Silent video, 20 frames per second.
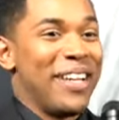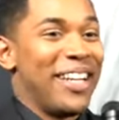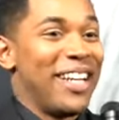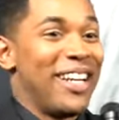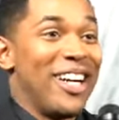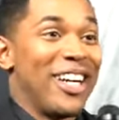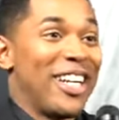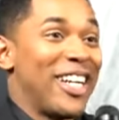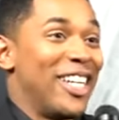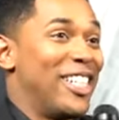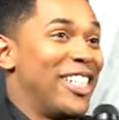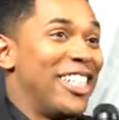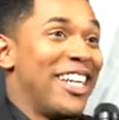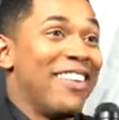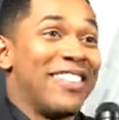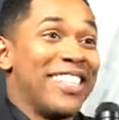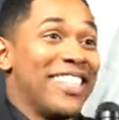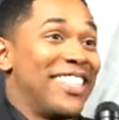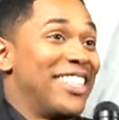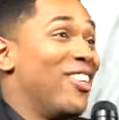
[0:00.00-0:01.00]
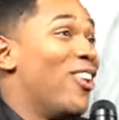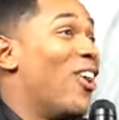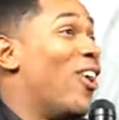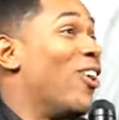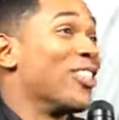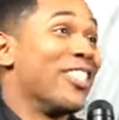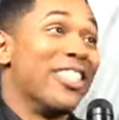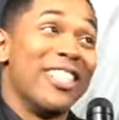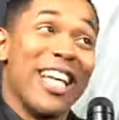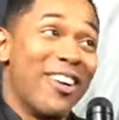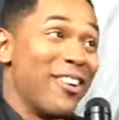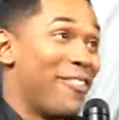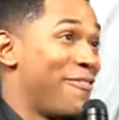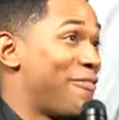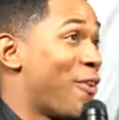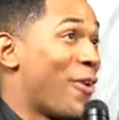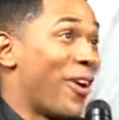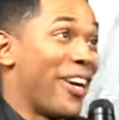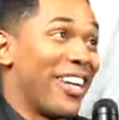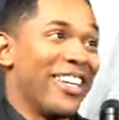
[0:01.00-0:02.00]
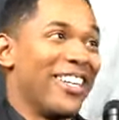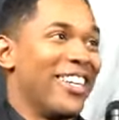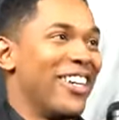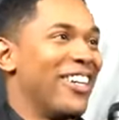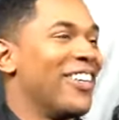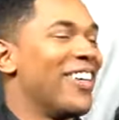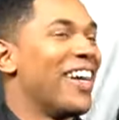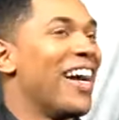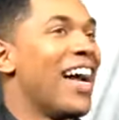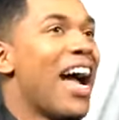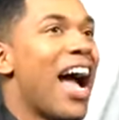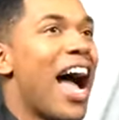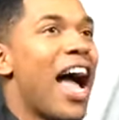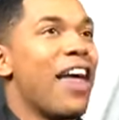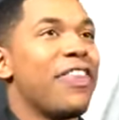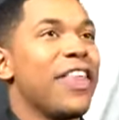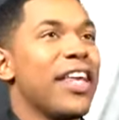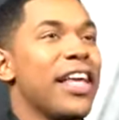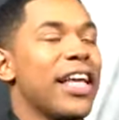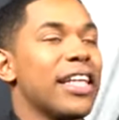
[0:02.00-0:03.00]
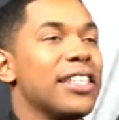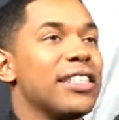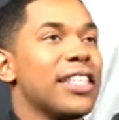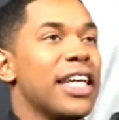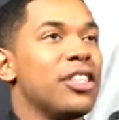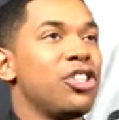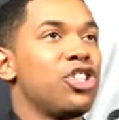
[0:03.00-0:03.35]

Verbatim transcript: being in Uncut Gems and still holding down the fort. You know, exactly, I think exactly.